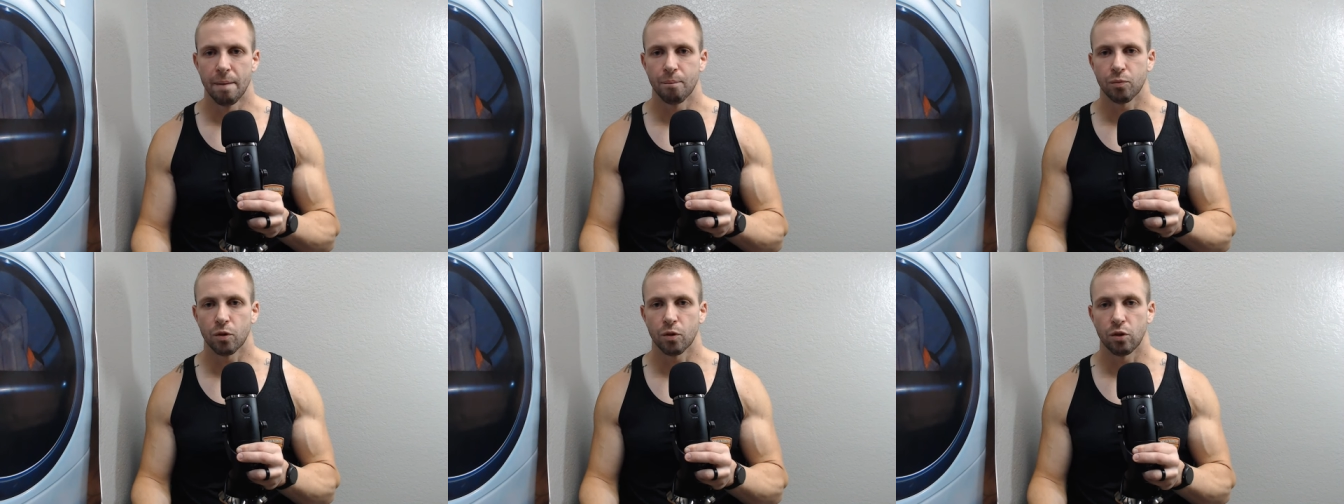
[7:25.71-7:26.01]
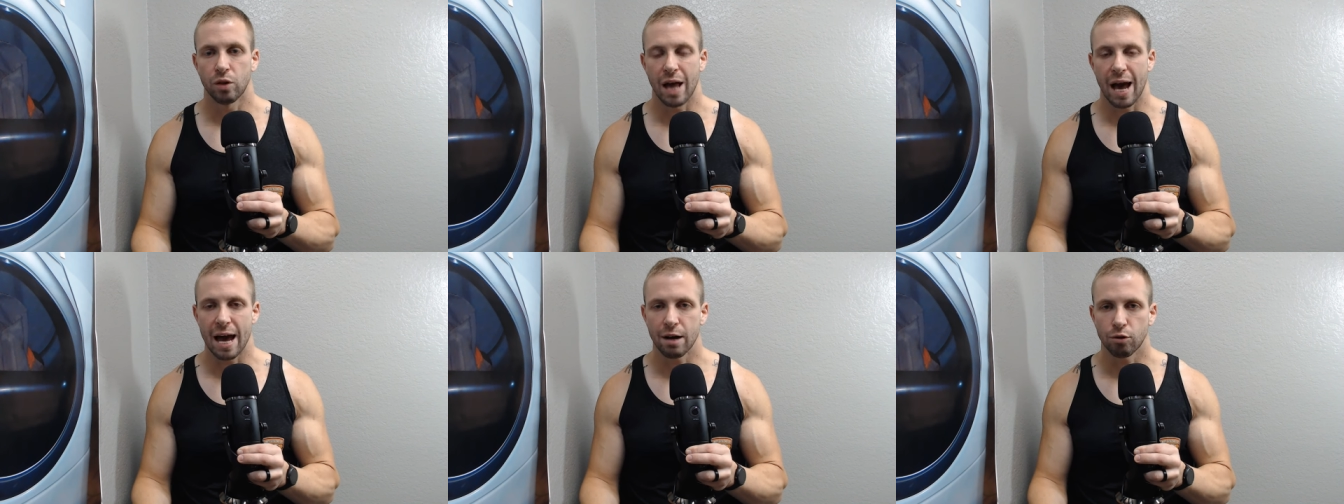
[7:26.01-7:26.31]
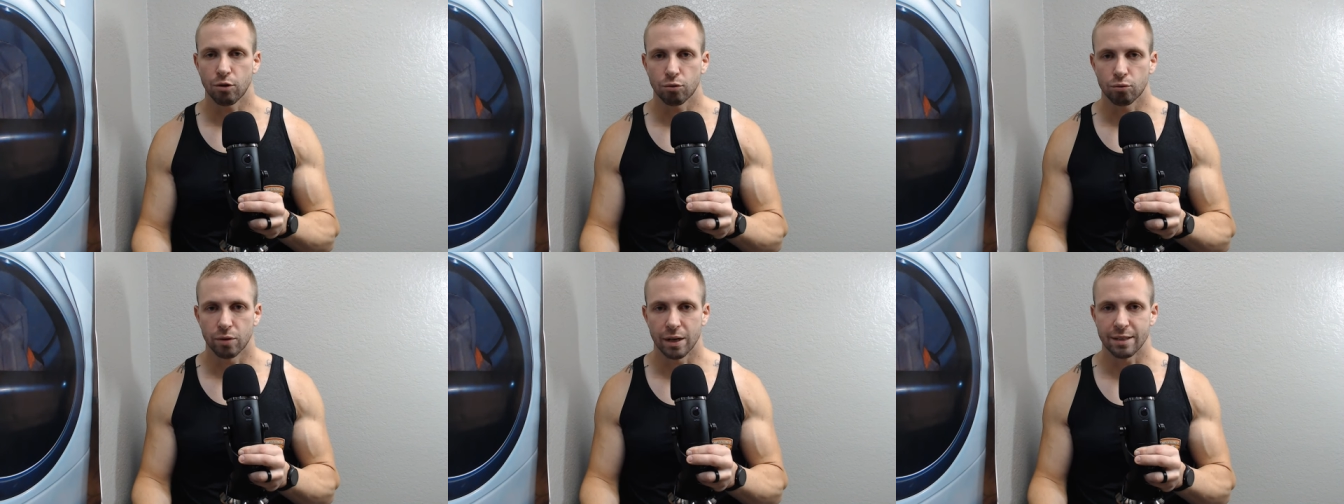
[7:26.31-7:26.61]

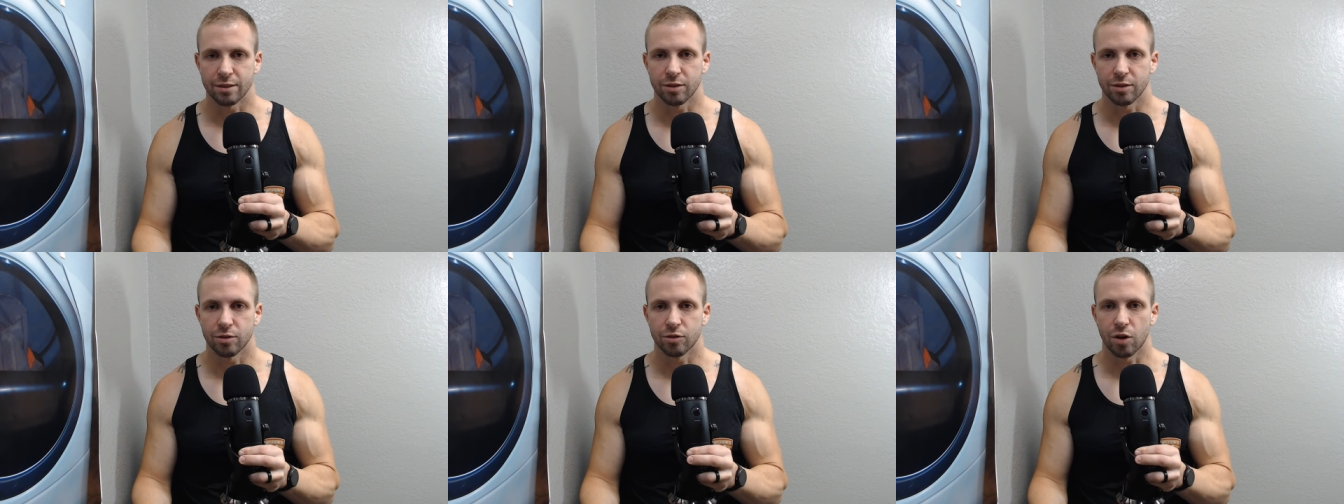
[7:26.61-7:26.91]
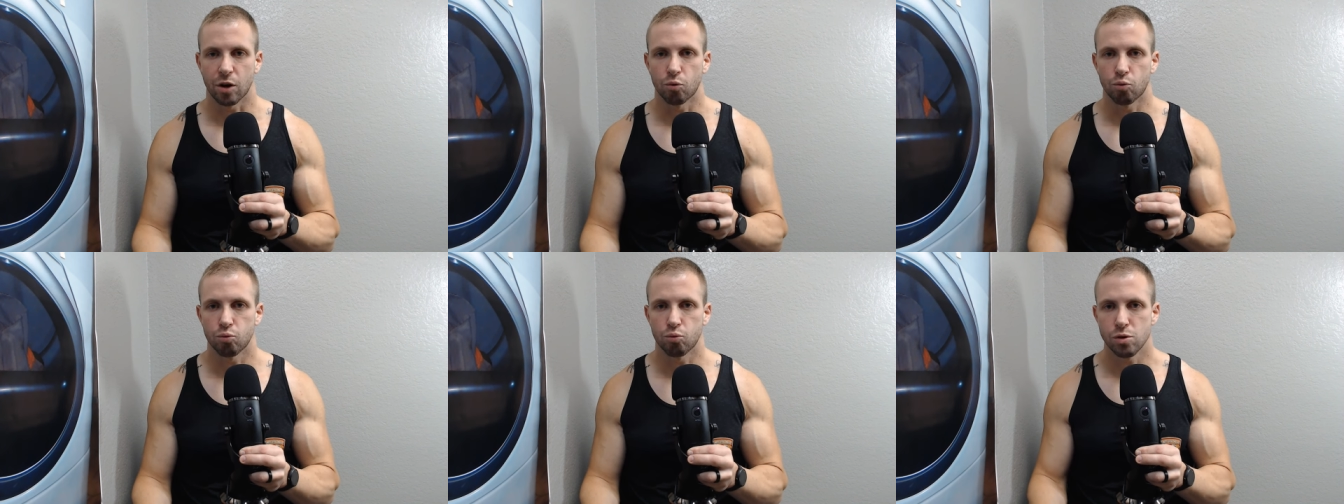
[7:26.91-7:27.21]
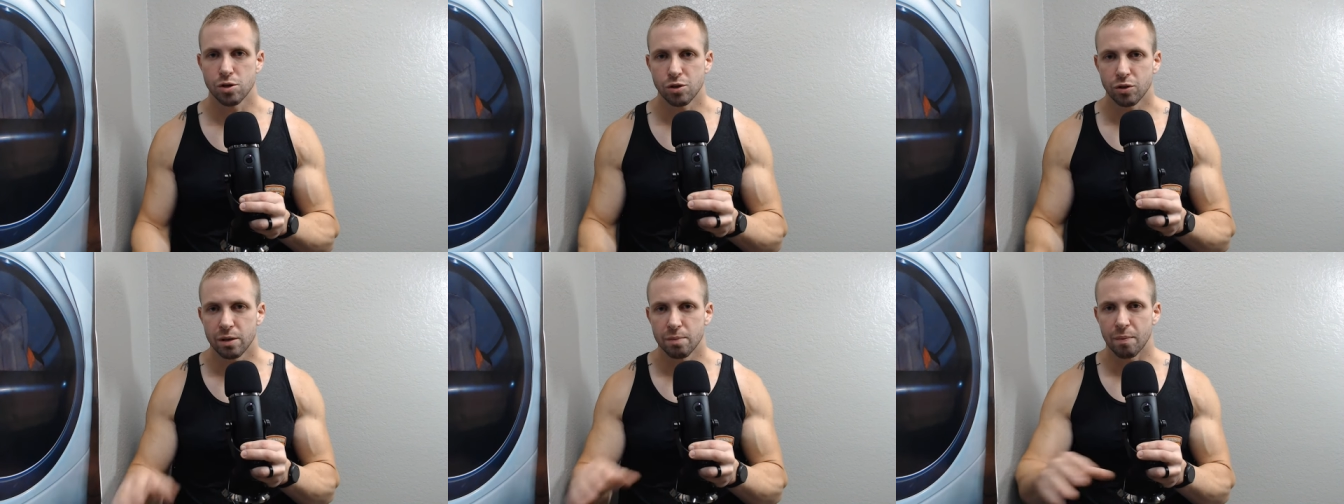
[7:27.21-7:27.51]
lateral raises are
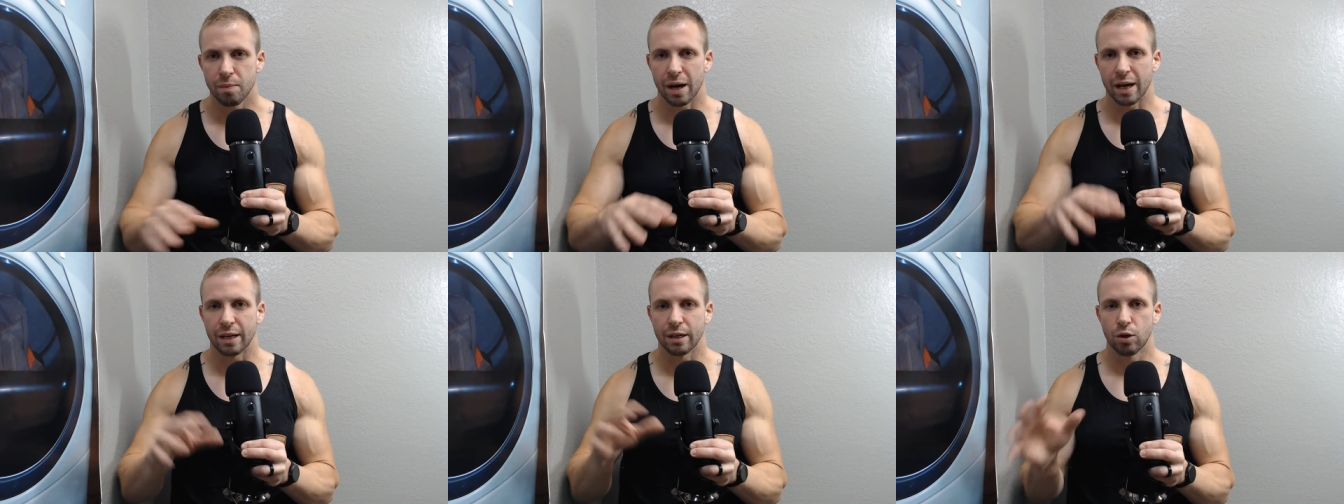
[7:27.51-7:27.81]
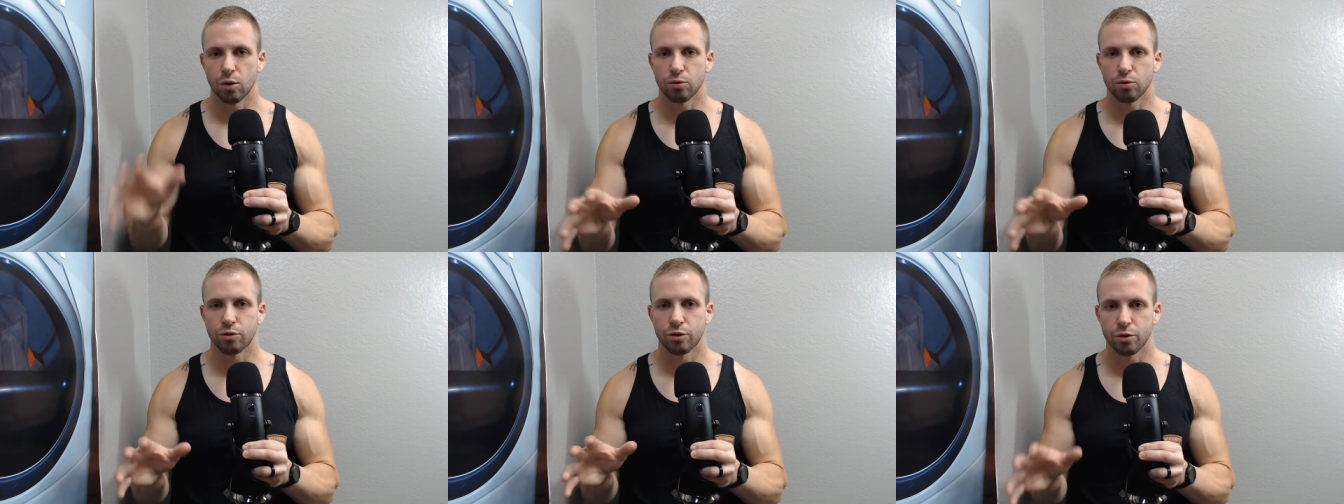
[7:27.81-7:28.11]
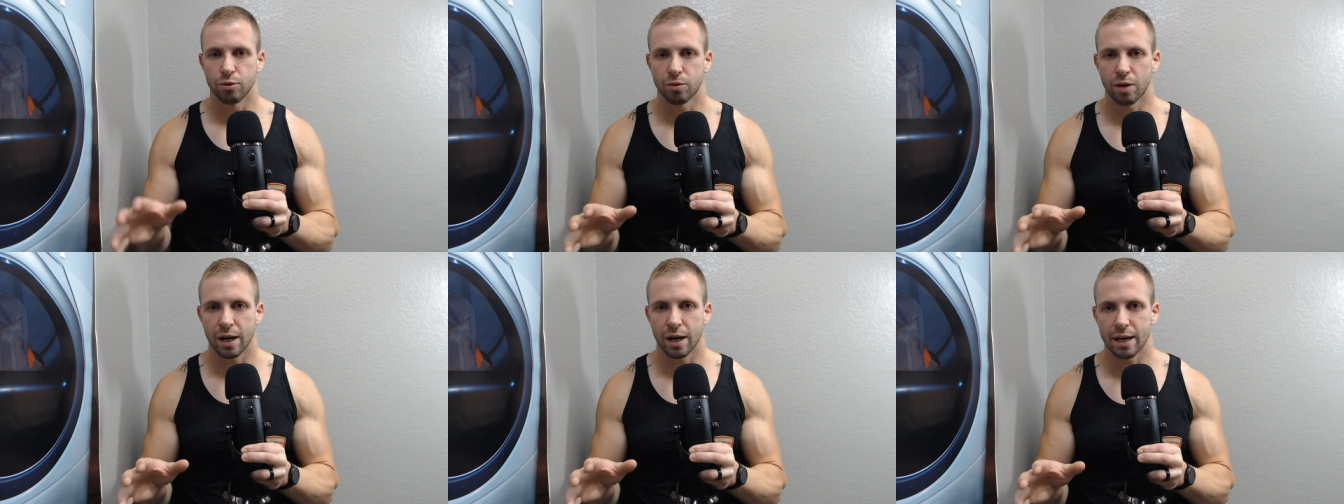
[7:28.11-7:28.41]
really my
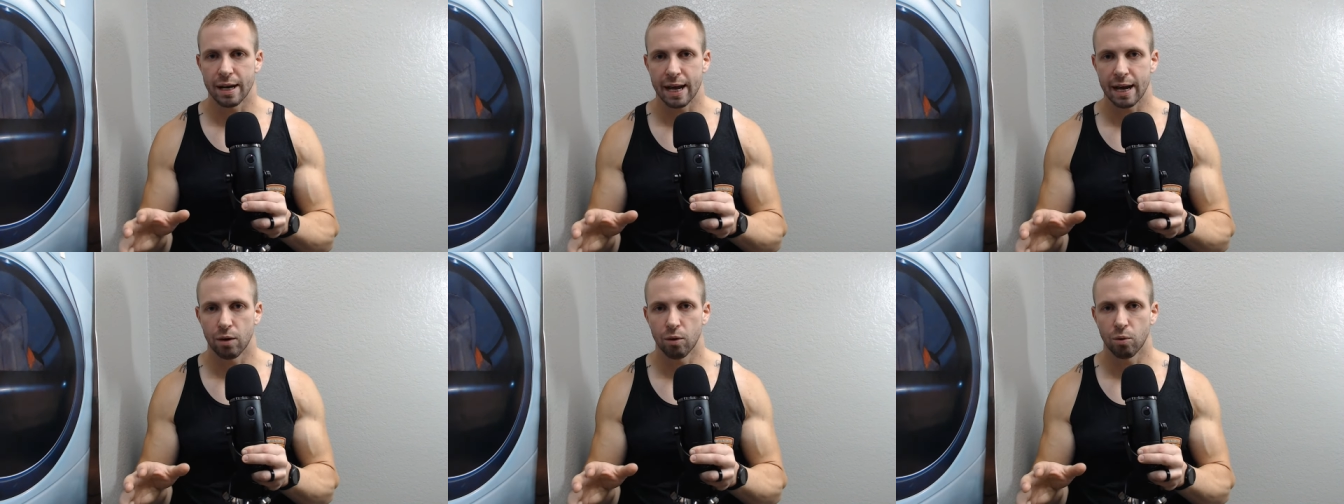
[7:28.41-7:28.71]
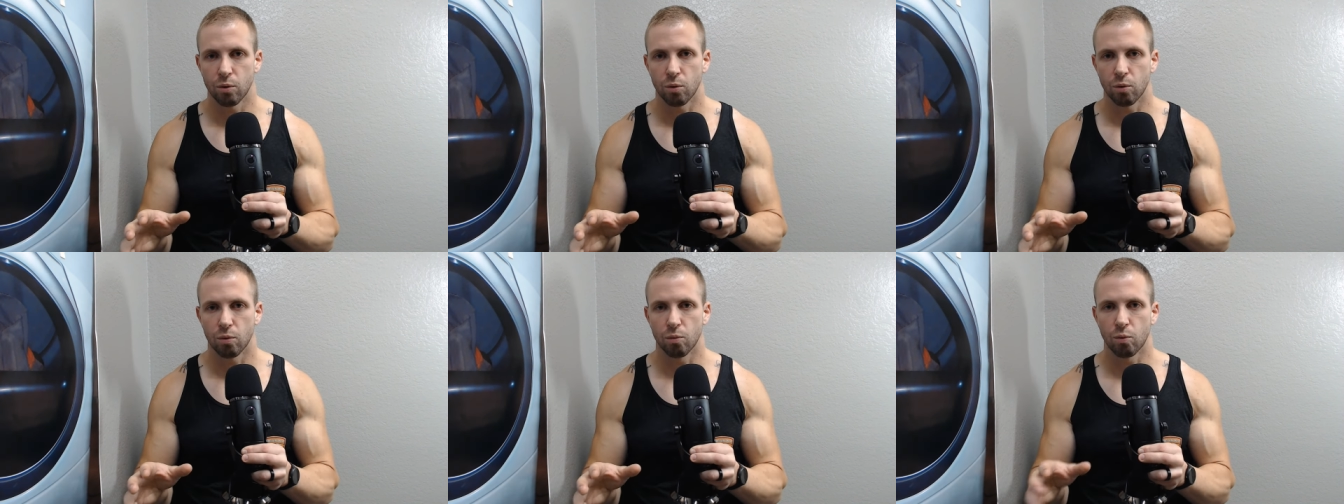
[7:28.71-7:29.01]
go-to right now,